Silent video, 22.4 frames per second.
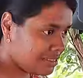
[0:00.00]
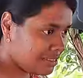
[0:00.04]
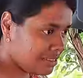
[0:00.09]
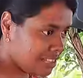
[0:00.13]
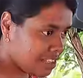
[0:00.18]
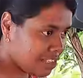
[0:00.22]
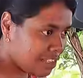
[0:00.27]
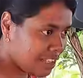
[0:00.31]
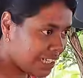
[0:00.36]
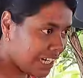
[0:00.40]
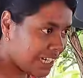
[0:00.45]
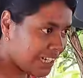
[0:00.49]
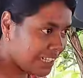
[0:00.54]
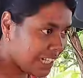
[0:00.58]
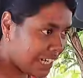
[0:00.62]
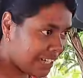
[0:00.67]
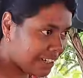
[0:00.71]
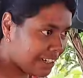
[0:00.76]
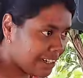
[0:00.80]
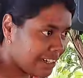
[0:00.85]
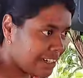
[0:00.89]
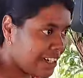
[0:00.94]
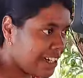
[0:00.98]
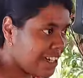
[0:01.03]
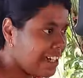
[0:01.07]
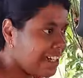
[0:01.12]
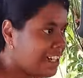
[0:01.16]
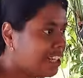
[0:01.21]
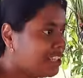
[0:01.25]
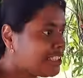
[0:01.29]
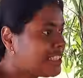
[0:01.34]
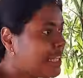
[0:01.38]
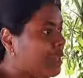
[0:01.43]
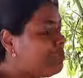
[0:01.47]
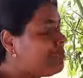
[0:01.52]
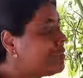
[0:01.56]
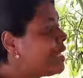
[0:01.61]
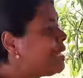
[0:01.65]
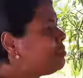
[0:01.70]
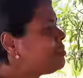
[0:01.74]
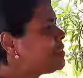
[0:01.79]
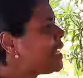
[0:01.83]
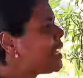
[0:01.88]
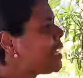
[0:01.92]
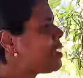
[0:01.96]
Did you get that? Now,
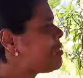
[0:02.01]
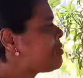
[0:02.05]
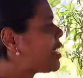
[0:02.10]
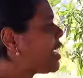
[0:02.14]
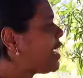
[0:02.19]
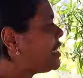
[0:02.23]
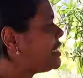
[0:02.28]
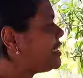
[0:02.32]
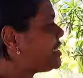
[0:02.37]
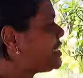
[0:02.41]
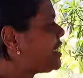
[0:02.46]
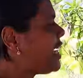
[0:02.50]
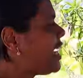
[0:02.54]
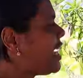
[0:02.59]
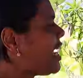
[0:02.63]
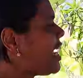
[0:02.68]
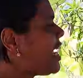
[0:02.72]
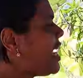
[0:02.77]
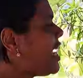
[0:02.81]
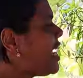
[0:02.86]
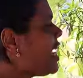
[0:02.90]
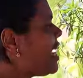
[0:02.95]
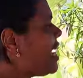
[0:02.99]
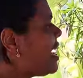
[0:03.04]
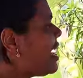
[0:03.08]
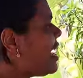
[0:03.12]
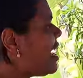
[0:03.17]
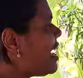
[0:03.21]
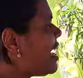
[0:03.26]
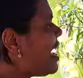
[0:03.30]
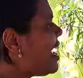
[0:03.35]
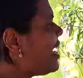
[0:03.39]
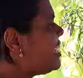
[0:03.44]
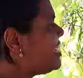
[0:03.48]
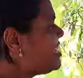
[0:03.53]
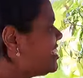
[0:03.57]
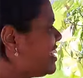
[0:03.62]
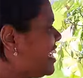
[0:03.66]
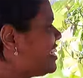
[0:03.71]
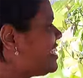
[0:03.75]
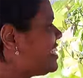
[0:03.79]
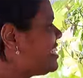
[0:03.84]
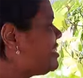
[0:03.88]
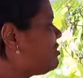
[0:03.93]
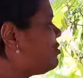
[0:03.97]
sometimes I can say, I
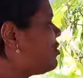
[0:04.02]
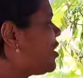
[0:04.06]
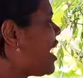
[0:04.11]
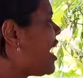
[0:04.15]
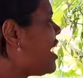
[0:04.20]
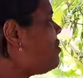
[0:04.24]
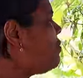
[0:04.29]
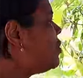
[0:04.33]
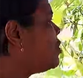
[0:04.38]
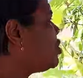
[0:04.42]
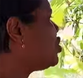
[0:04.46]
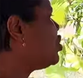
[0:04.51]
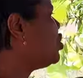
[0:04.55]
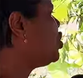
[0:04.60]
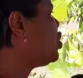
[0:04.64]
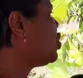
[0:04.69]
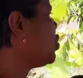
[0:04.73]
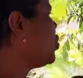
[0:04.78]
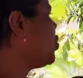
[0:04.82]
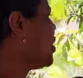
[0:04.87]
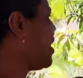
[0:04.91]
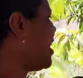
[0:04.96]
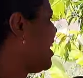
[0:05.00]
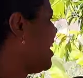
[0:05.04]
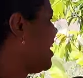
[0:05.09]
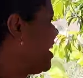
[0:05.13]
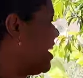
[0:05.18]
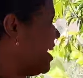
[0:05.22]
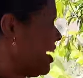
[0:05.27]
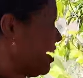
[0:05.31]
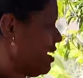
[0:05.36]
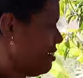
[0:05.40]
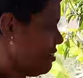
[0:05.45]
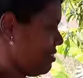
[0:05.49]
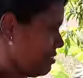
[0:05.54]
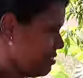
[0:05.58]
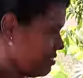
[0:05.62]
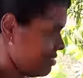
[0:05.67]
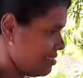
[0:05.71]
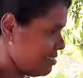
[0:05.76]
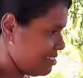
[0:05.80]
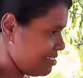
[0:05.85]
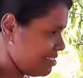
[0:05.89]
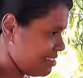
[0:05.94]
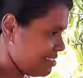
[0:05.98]
just, I was joking here.
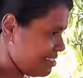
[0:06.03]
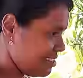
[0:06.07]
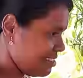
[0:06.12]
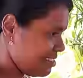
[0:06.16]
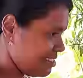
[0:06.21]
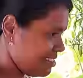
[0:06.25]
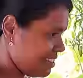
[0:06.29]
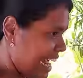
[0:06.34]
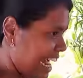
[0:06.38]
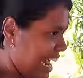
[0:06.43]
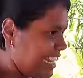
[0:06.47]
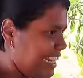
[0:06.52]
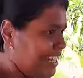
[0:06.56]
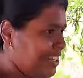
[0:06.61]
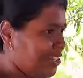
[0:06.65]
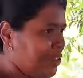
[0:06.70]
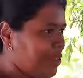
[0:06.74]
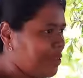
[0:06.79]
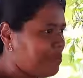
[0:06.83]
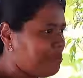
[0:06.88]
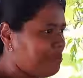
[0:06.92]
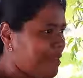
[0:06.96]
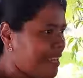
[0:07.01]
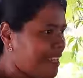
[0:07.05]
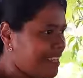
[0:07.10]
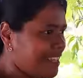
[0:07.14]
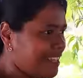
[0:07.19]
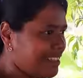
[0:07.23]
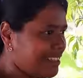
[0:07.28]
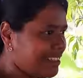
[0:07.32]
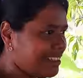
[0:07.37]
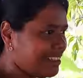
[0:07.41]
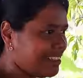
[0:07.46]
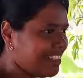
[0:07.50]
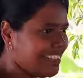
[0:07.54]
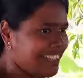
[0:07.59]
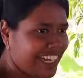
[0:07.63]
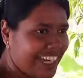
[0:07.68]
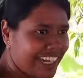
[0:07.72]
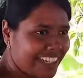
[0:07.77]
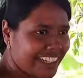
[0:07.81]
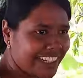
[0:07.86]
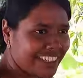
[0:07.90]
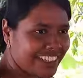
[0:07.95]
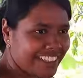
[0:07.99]
I did not mean it.
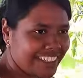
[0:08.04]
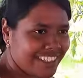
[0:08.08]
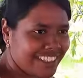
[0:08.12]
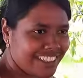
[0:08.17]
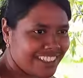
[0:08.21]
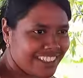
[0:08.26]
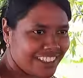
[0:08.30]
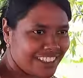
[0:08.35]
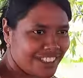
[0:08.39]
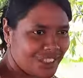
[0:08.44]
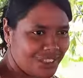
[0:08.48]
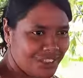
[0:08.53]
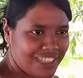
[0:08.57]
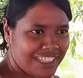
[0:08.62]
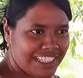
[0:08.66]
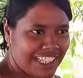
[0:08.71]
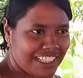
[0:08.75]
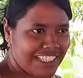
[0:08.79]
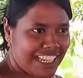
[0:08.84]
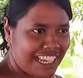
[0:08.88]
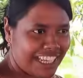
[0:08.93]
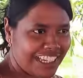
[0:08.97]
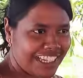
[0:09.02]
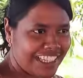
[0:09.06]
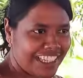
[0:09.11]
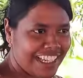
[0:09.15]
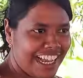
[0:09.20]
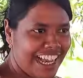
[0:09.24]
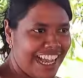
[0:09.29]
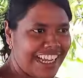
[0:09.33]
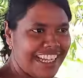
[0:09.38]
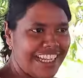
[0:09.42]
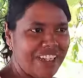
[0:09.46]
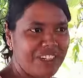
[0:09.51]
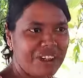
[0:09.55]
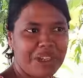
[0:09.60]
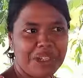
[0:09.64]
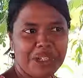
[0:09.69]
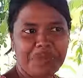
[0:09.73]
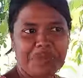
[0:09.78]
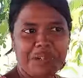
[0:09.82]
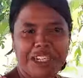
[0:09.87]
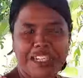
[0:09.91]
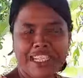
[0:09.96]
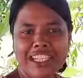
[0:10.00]
Correct? Do we say that? I did
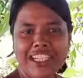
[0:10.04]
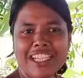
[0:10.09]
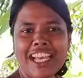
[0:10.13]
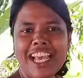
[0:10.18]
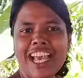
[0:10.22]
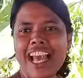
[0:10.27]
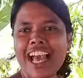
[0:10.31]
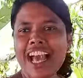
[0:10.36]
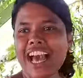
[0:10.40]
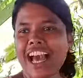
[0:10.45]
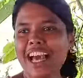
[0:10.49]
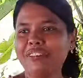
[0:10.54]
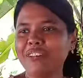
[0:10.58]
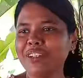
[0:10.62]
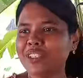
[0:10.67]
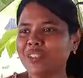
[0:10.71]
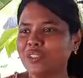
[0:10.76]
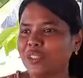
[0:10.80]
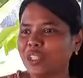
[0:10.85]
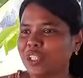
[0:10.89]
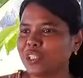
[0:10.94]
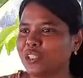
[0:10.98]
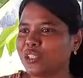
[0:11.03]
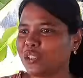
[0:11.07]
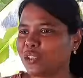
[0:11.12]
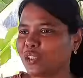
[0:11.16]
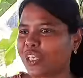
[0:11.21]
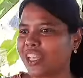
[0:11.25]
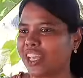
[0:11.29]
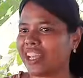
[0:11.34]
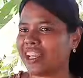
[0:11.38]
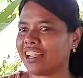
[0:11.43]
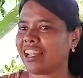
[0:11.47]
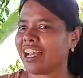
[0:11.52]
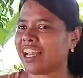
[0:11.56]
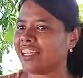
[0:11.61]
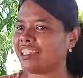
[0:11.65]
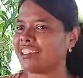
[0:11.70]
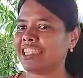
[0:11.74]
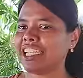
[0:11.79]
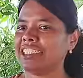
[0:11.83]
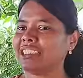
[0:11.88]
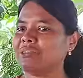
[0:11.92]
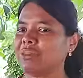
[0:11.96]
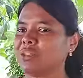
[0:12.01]
not mean it. I was only joking.
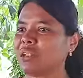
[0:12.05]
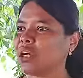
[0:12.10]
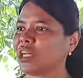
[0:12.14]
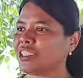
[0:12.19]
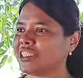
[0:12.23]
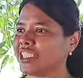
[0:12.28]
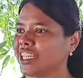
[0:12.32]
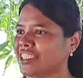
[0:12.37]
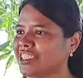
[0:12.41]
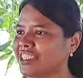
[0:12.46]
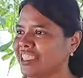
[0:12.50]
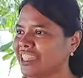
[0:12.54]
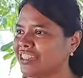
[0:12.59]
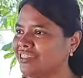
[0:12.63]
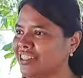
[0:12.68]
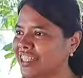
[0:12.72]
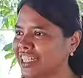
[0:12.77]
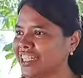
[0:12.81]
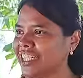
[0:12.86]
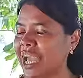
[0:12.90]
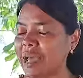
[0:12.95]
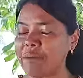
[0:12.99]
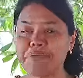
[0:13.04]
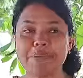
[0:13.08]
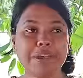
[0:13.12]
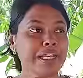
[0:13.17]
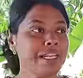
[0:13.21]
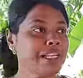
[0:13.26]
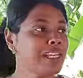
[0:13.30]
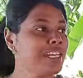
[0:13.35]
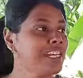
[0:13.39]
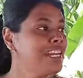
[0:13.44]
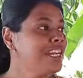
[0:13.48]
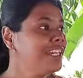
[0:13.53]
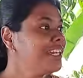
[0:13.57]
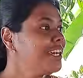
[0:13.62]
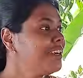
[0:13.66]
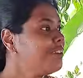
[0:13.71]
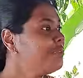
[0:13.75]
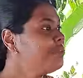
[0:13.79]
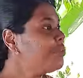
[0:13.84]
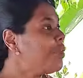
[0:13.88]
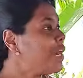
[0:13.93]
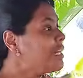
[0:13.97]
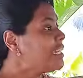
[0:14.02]
Just because I said, will it happen?
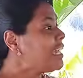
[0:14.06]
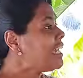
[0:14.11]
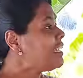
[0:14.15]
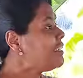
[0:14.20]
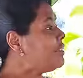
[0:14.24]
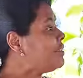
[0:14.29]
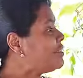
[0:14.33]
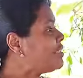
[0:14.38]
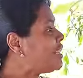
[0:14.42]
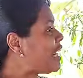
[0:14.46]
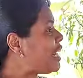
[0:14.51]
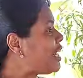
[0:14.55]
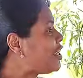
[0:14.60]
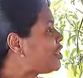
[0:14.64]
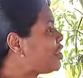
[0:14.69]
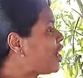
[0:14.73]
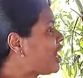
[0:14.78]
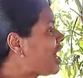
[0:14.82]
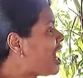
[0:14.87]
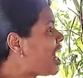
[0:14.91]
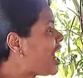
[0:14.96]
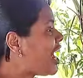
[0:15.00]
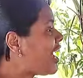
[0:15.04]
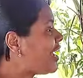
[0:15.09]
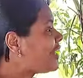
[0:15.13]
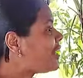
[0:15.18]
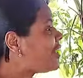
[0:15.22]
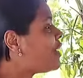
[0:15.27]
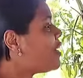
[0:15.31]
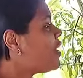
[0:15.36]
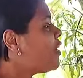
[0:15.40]
Now, what are you training your heart?